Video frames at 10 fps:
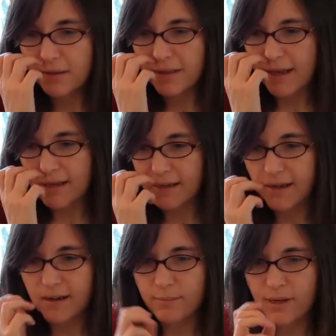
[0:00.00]

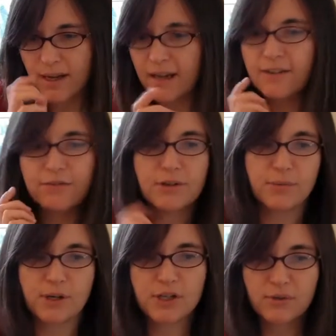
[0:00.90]
that
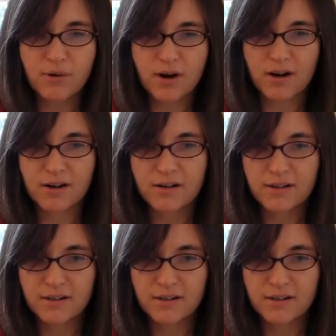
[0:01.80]
everywhere you are,